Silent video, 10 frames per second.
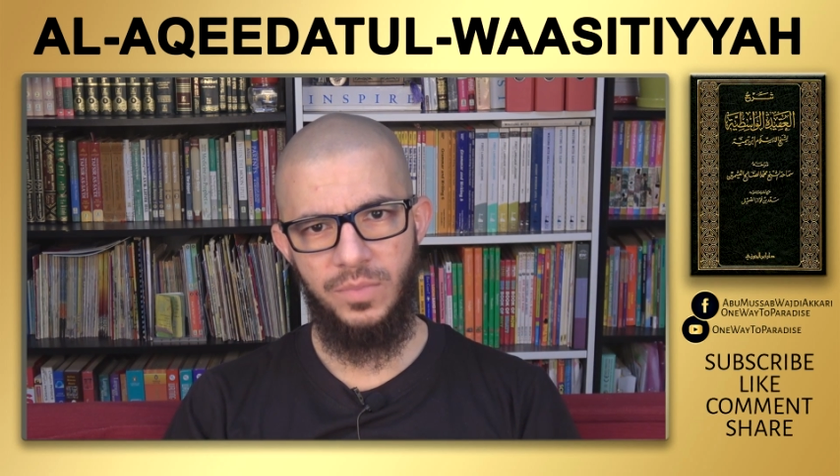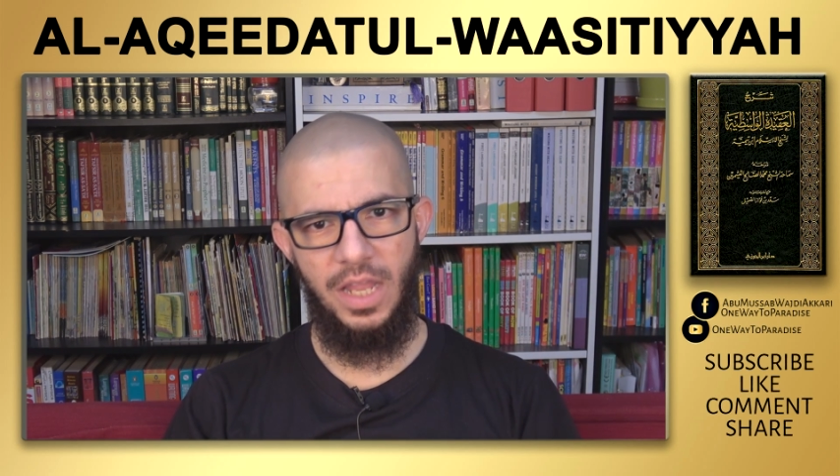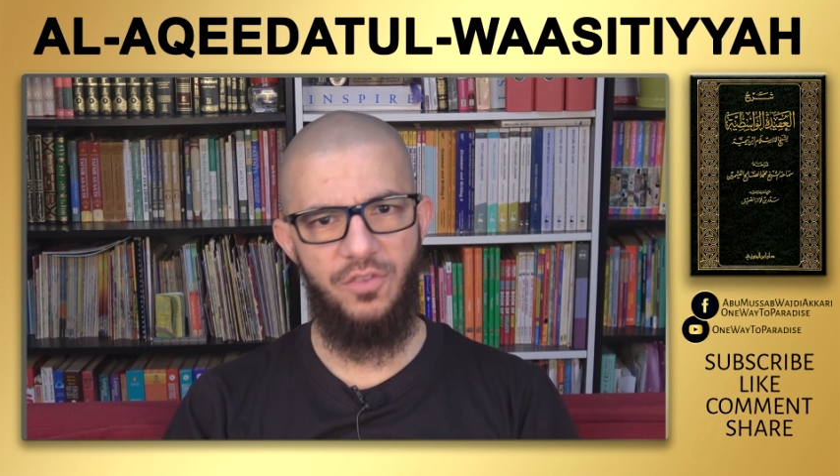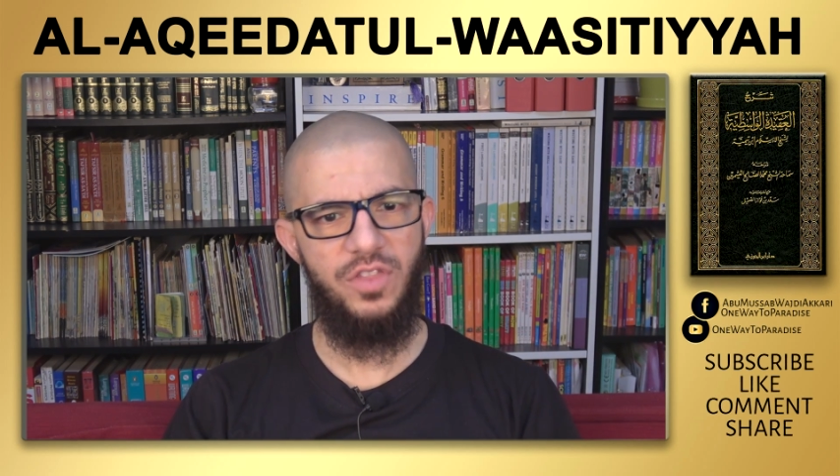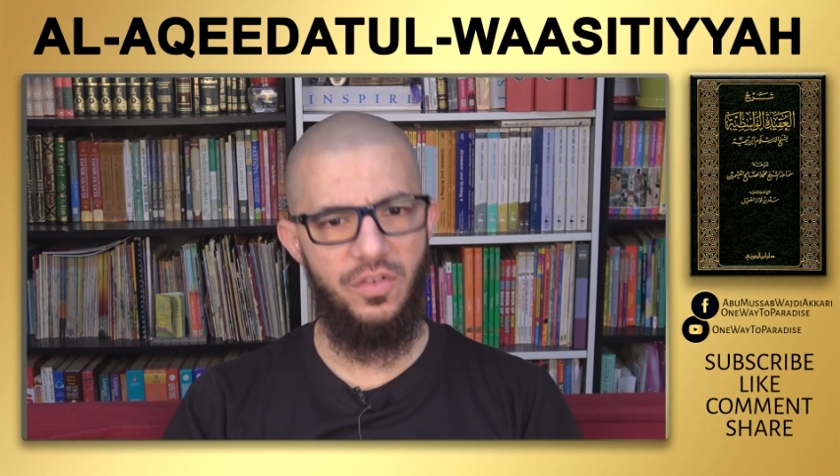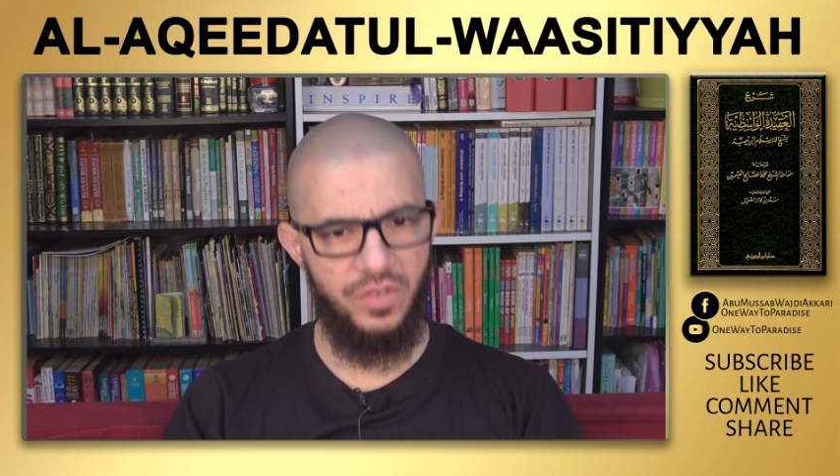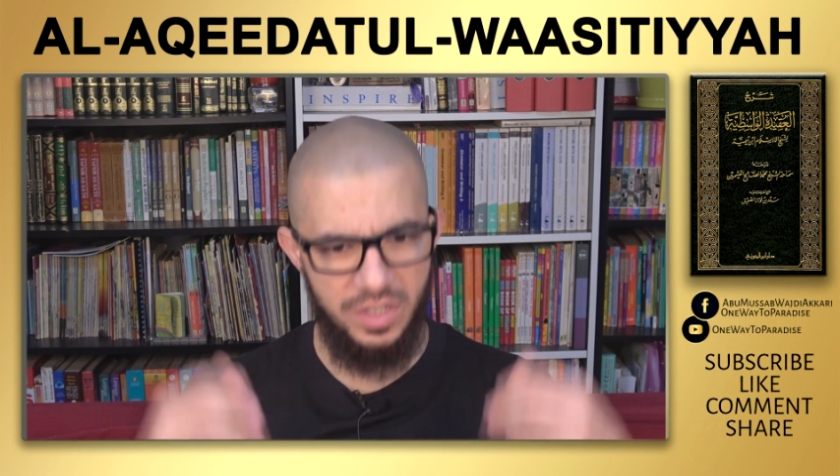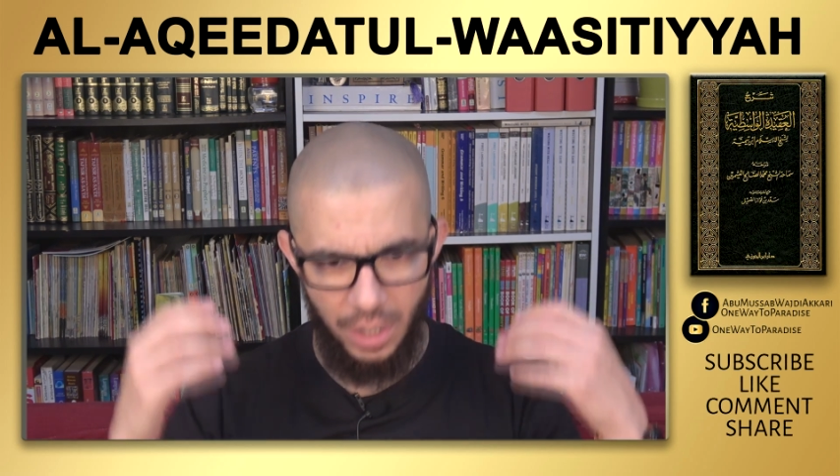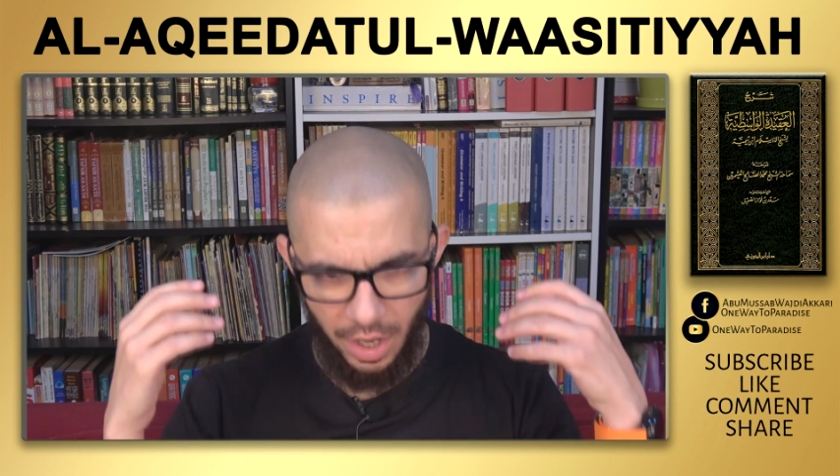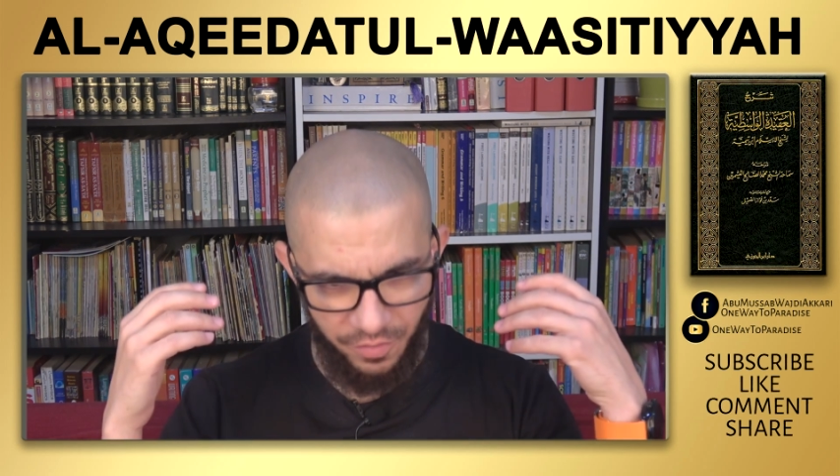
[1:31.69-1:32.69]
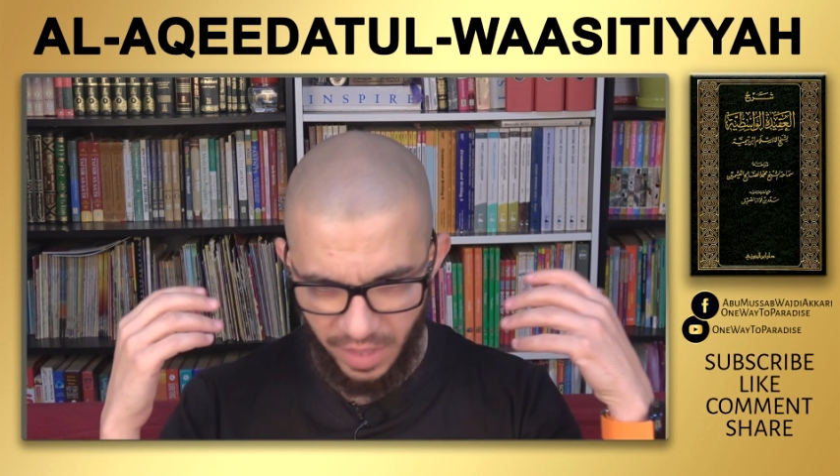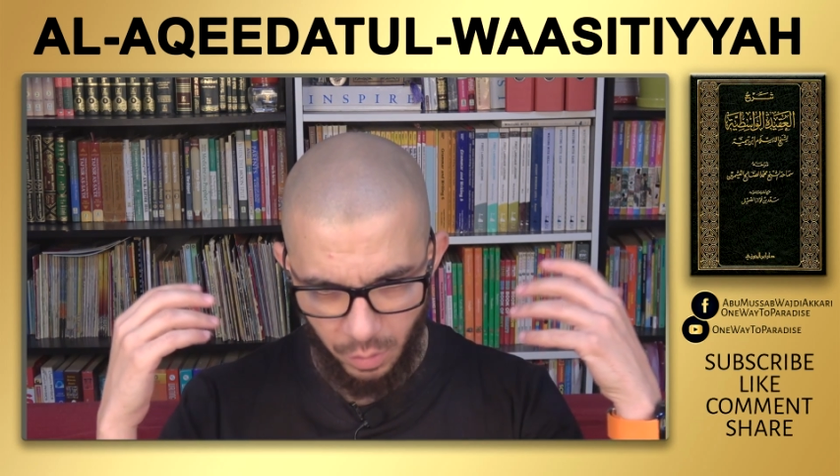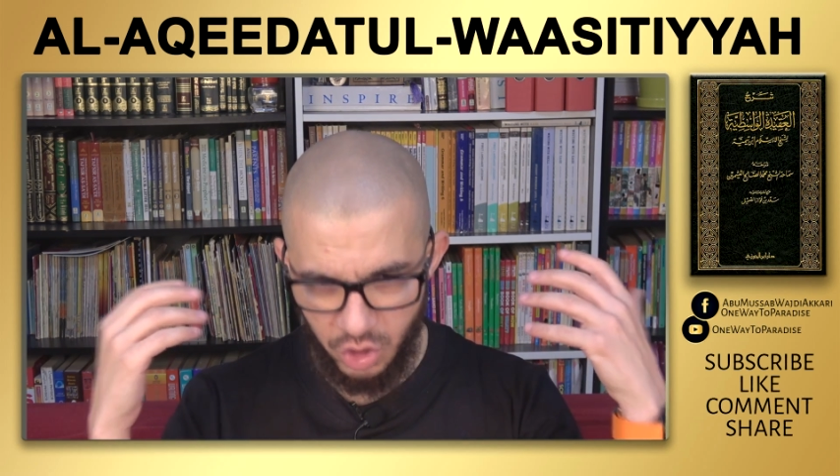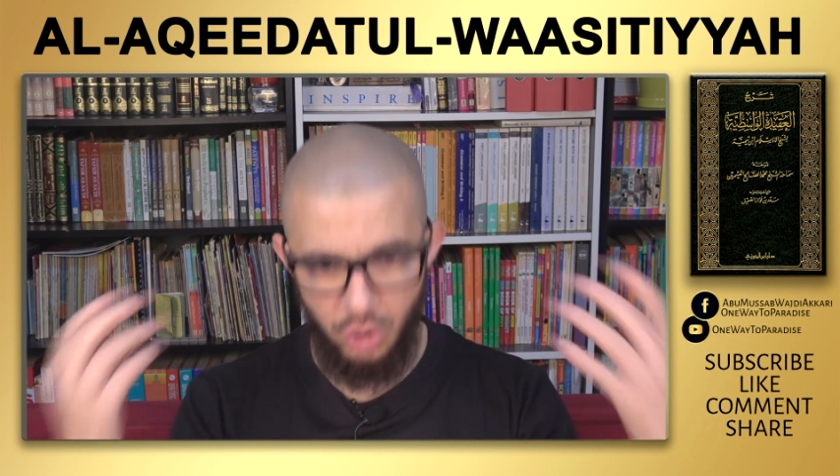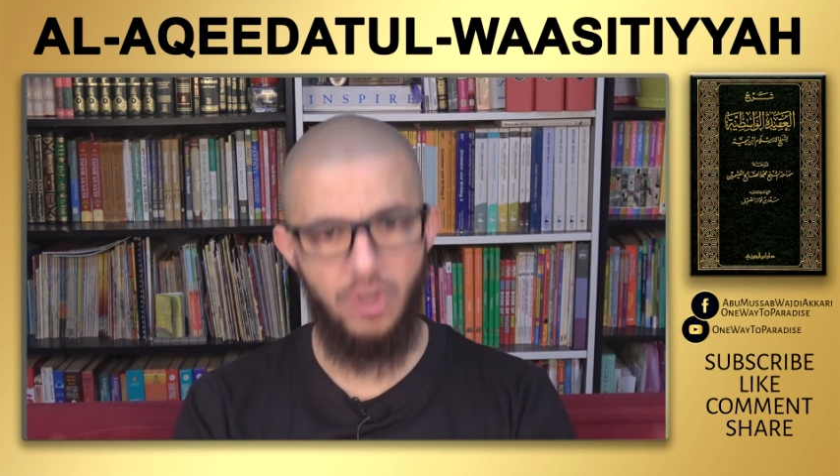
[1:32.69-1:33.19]
If there was no, if there
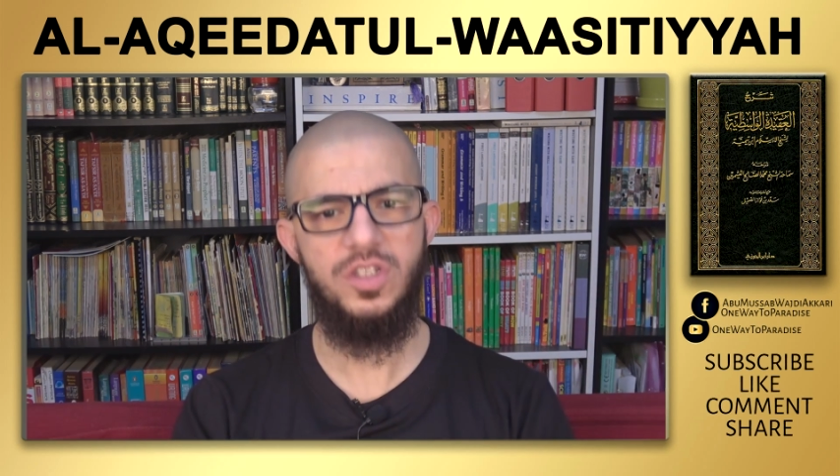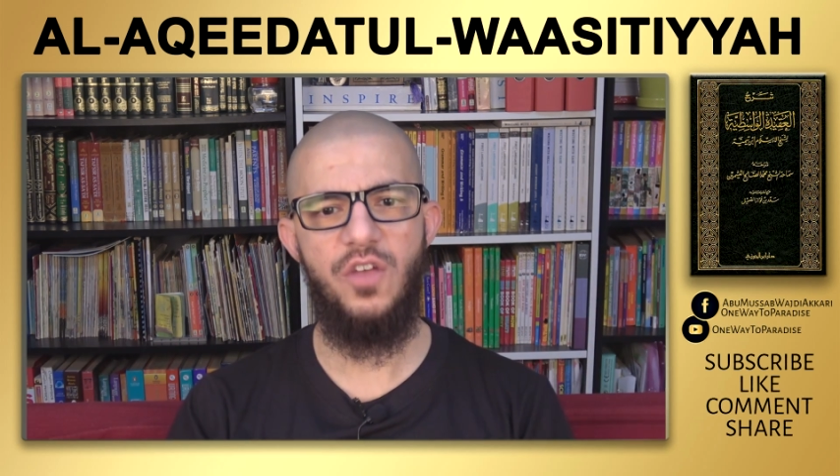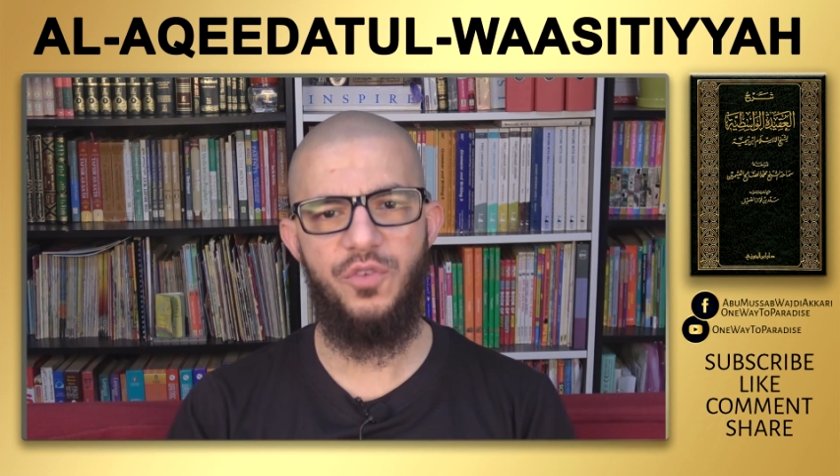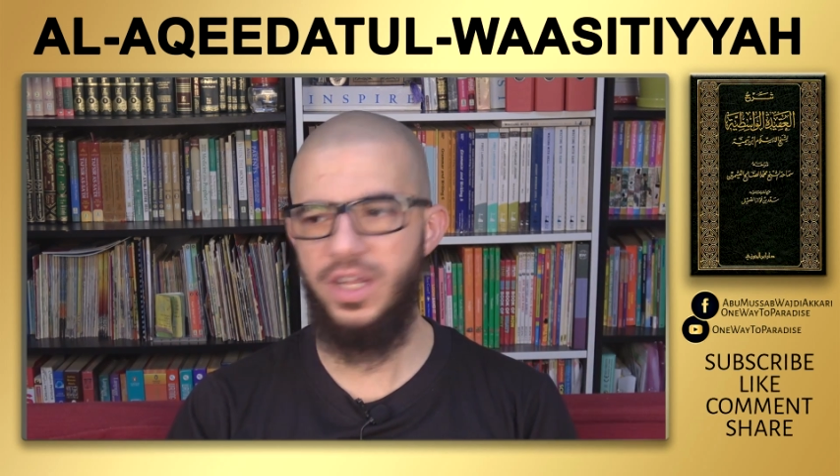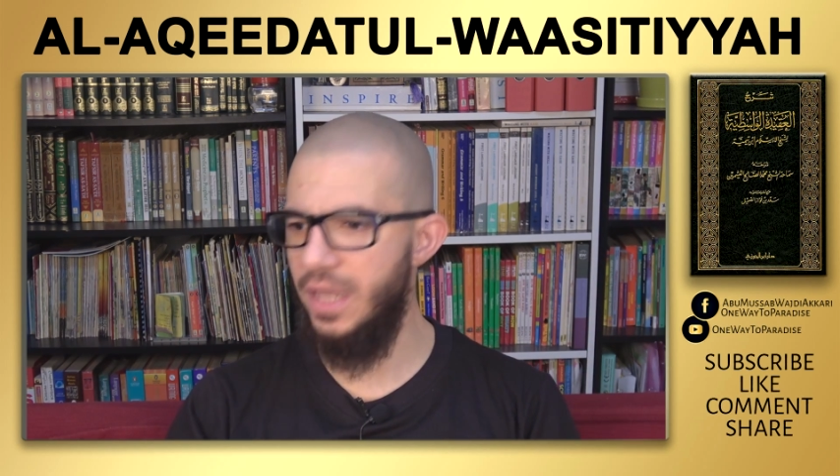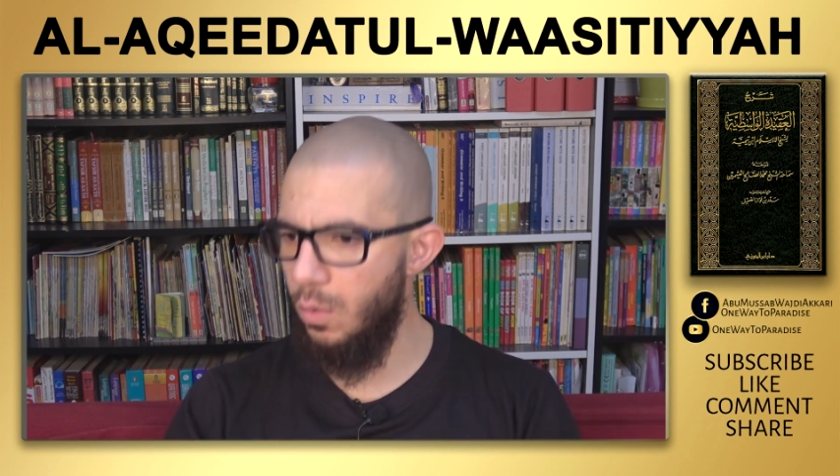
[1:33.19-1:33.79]
was no suffering,